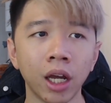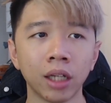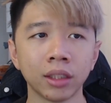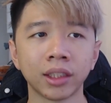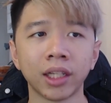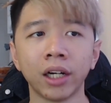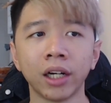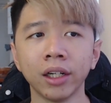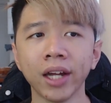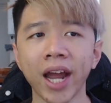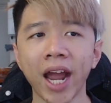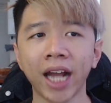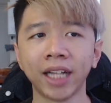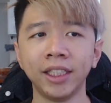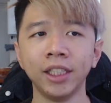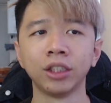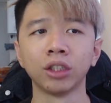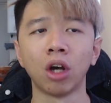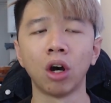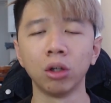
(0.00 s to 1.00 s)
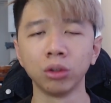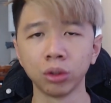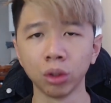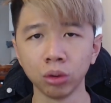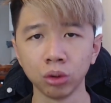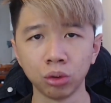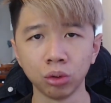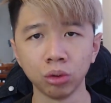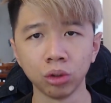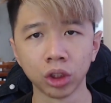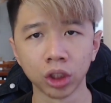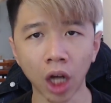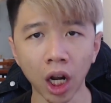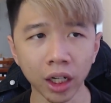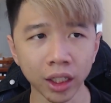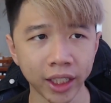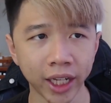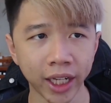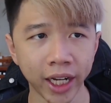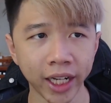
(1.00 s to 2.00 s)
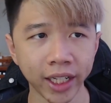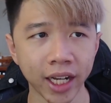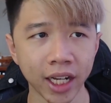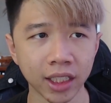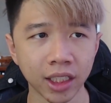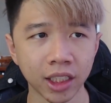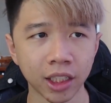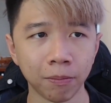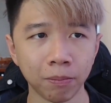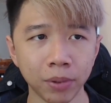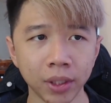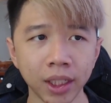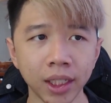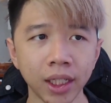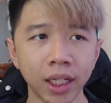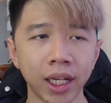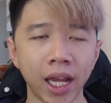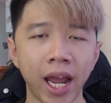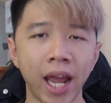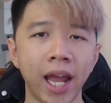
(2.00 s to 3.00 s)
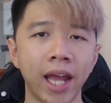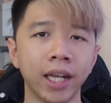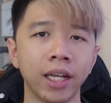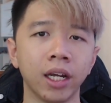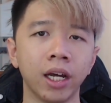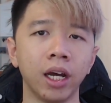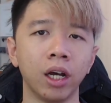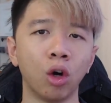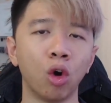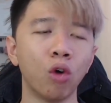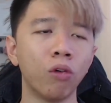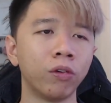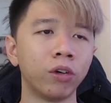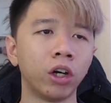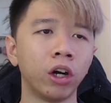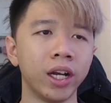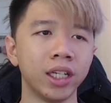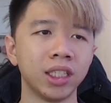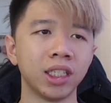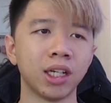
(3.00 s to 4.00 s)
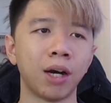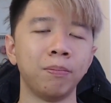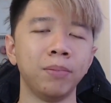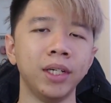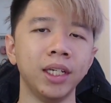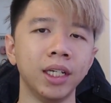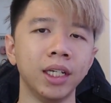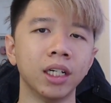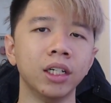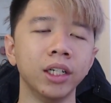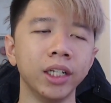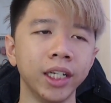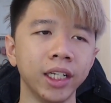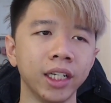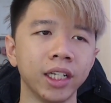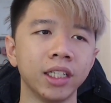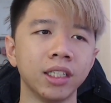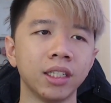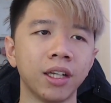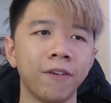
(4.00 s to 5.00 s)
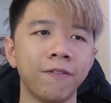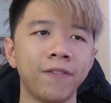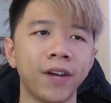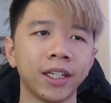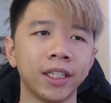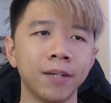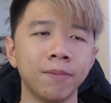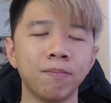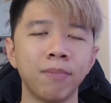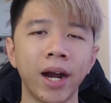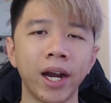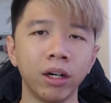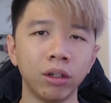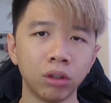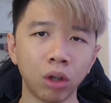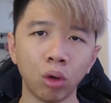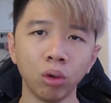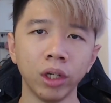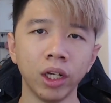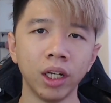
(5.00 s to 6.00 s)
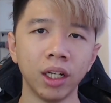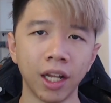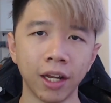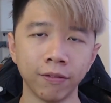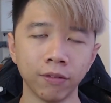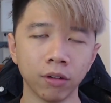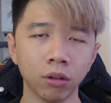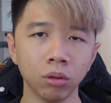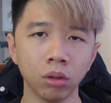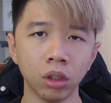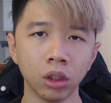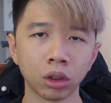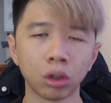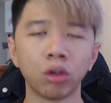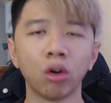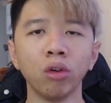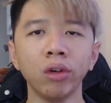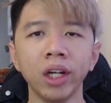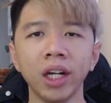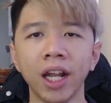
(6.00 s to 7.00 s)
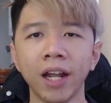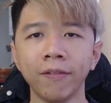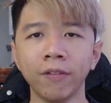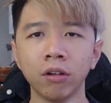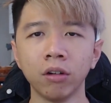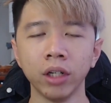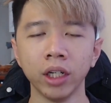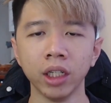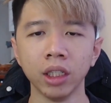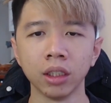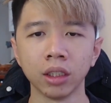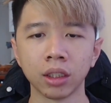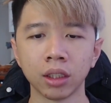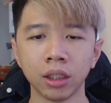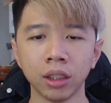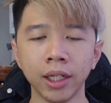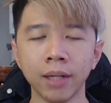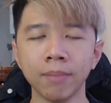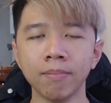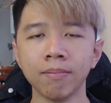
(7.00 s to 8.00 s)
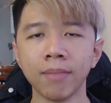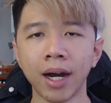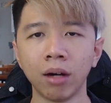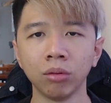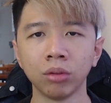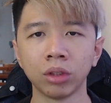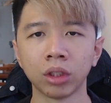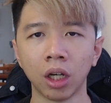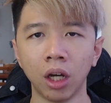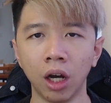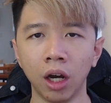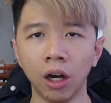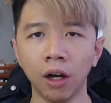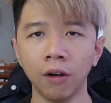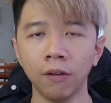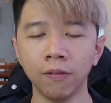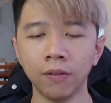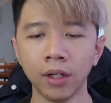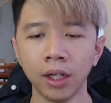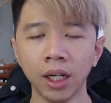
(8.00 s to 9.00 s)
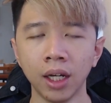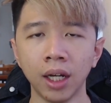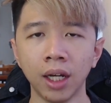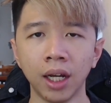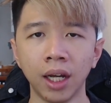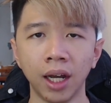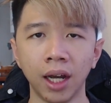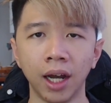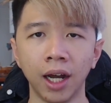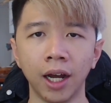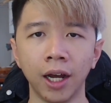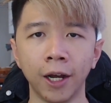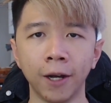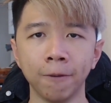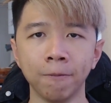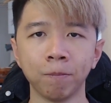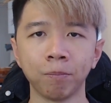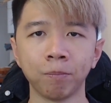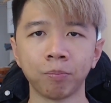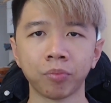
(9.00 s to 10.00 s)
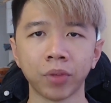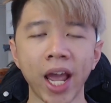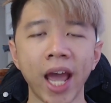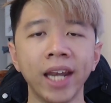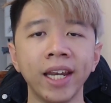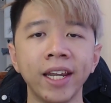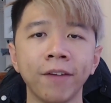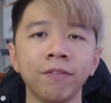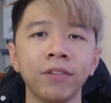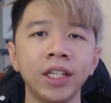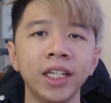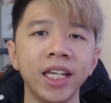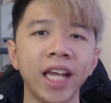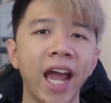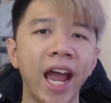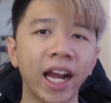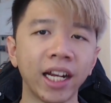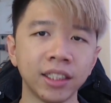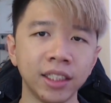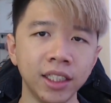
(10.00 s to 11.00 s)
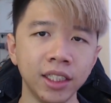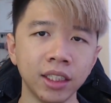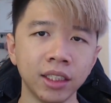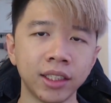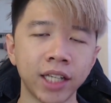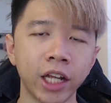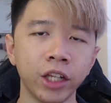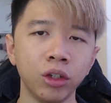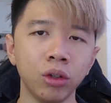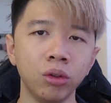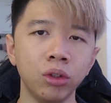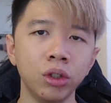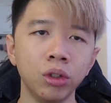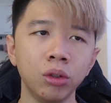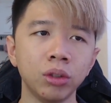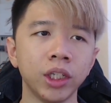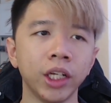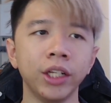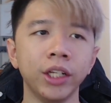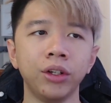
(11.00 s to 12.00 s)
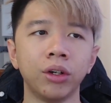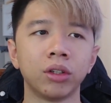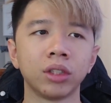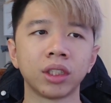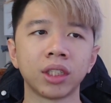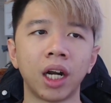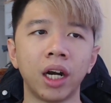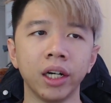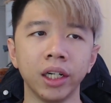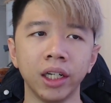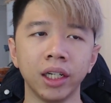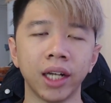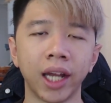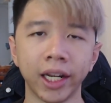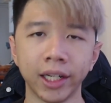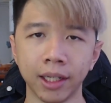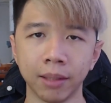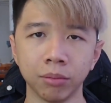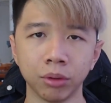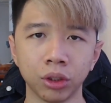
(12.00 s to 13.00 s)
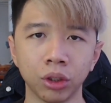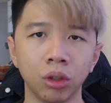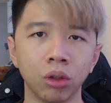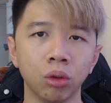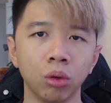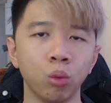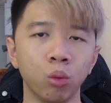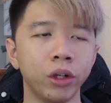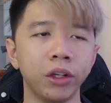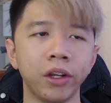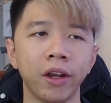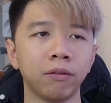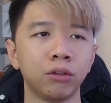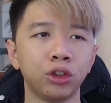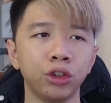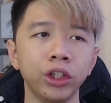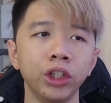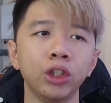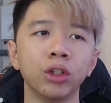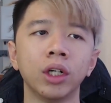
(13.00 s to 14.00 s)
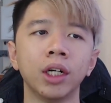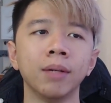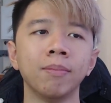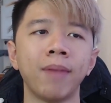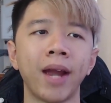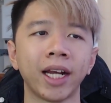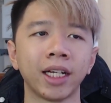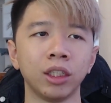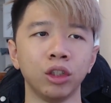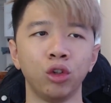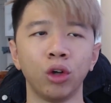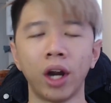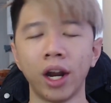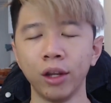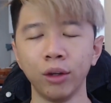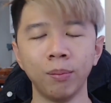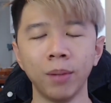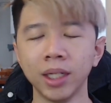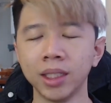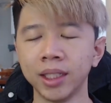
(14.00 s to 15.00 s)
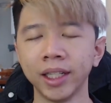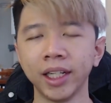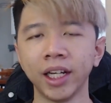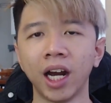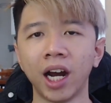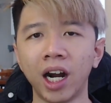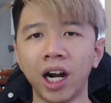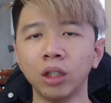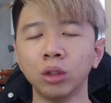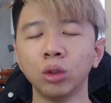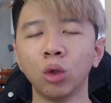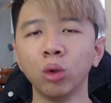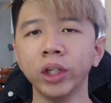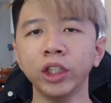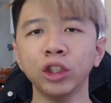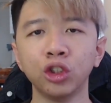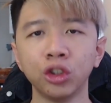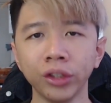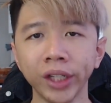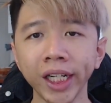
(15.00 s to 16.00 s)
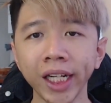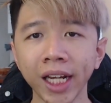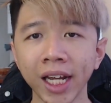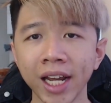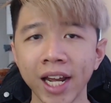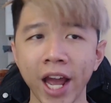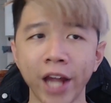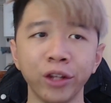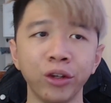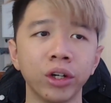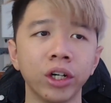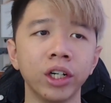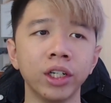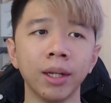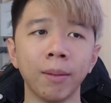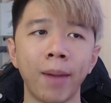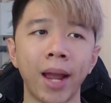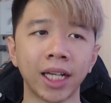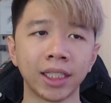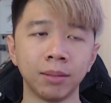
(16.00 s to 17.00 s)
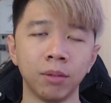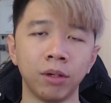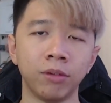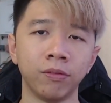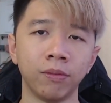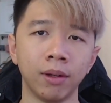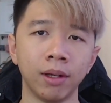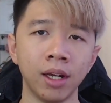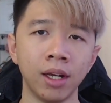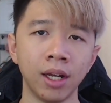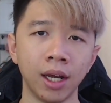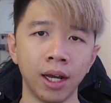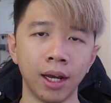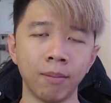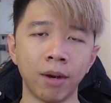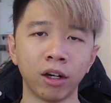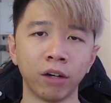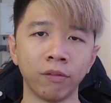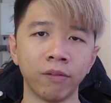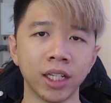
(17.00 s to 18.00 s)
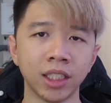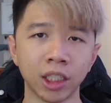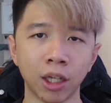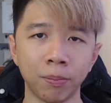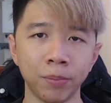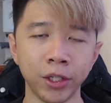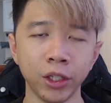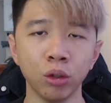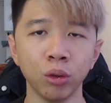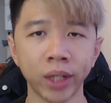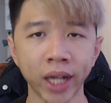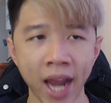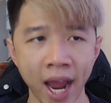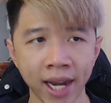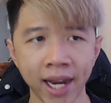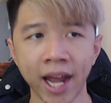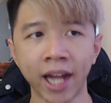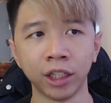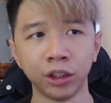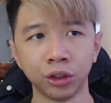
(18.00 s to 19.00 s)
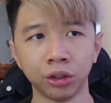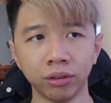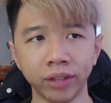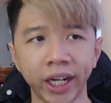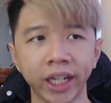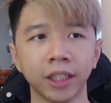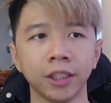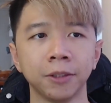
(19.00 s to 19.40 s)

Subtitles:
Starter Axies also do not gain SLP, and overall SLP earning is affected by Ronin level. So Ronin level is the amount of NFT Axies that you use in your starting lineup. So when you have 3, you earn you basically are Ronin 3, and you earn the maximum amount of SLP you can at your rank.